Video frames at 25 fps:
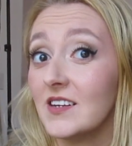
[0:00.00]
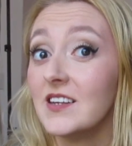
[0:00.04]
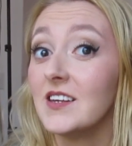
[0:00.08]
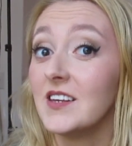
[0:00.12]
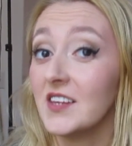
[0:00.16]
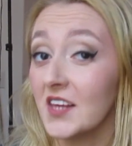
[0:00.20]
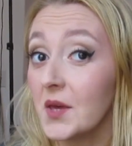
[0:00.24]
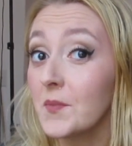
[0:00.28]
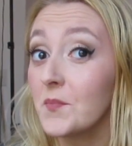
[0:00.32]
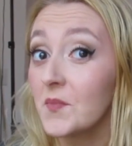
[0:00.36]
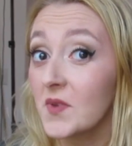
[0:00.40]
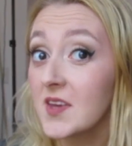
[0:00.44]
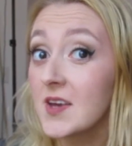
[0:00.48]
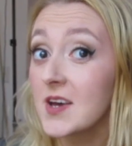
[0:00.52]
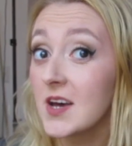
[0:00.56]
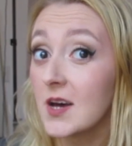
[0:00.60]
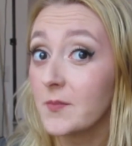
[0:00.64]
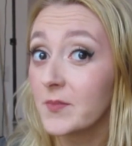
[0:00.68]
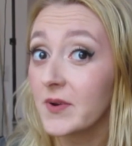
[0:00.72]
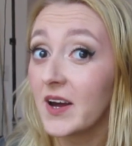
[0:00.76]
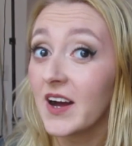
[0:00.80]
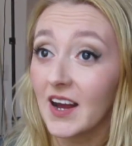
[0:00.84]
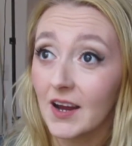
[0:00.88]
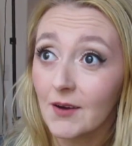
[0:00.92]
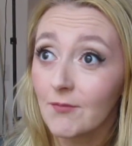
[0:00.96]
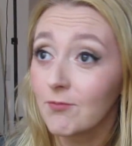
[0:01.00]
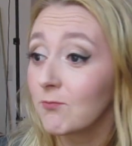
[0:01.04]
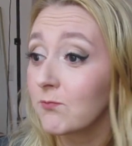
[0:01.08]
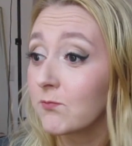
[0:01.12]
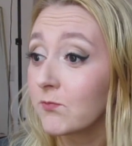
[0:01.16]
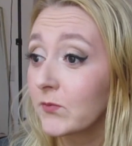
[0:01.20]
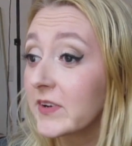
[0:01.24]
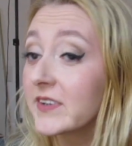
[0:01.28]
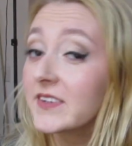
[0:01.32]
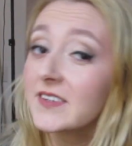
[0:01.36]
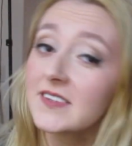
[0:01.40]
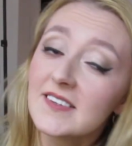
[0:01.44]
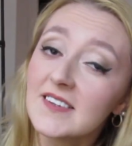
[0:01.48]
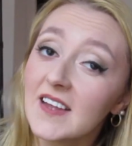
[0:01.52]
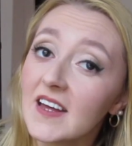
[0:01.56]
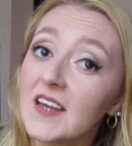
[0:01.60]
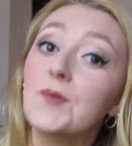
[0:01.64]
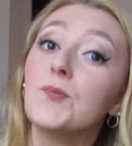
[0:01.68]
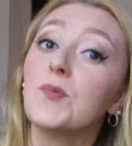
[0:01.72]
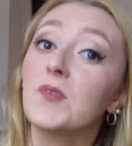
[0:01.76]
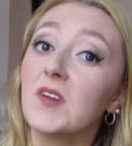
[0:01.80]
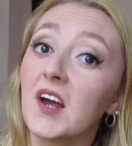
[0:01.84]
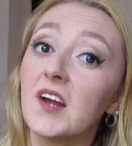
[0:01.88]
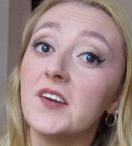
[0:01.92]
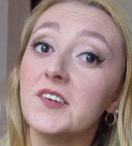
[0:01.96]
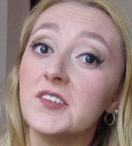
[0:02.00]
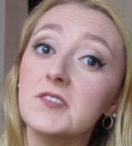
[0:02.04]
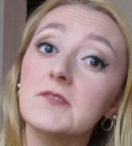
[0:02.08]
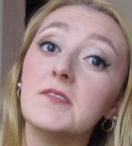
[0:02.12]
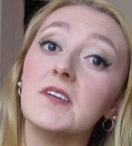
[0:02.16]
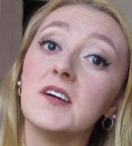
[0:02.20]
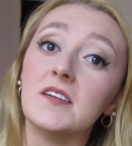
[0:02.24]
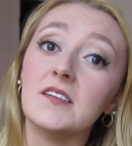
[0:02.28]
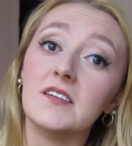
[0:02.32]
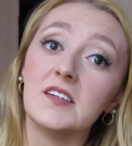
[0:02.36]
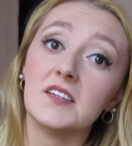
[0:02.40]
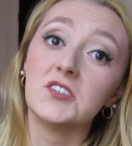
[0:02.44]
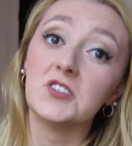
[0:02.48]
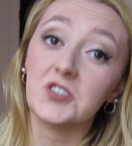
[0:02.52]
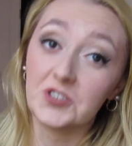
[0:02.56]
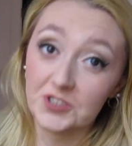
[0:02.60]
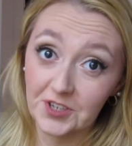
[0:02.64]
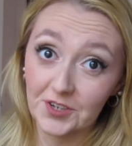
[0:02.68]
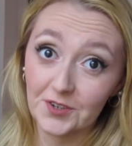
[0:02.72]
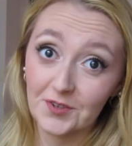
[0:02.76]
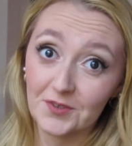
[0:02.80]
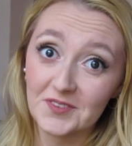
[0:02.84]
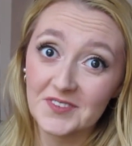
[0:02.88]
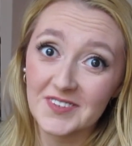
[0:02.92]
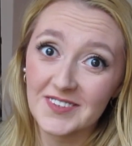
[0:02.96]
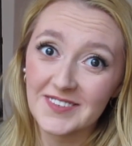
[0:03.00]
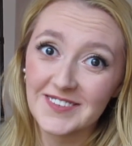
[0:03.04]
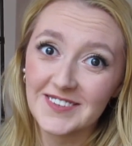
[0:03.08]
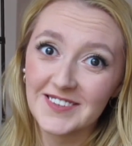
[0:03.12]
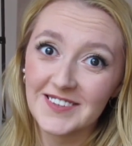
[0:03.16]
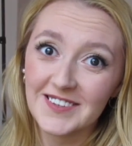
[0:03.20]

hit me up. I really like what I do and it shows.